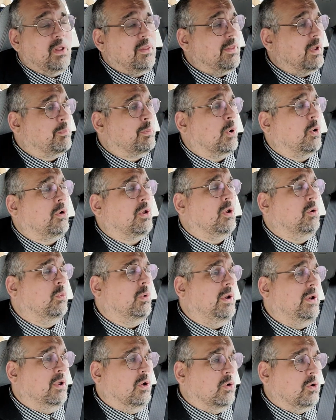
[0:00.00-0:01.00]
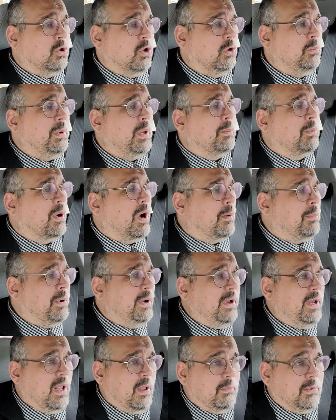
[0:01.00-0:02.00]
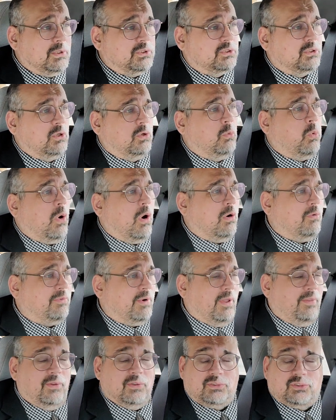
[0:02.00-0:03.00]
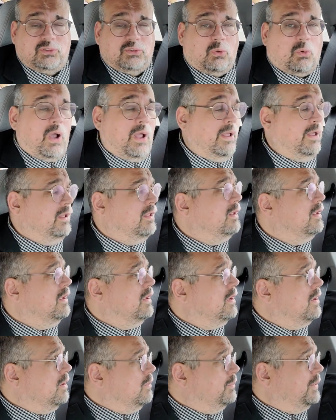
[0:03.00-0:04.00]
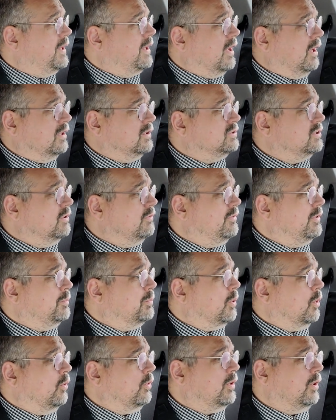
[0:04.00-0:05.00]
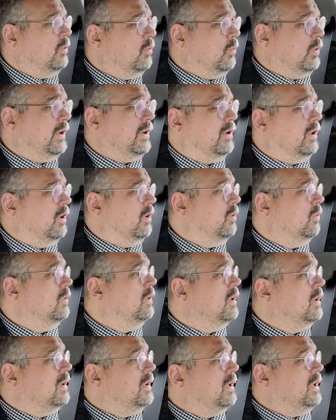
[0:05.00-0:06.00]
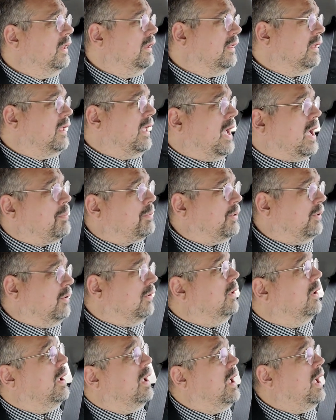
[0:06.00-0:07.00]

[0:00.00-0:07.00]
That broken window could be property damage, could qualify this as a riot because of the broken window in the Capitol.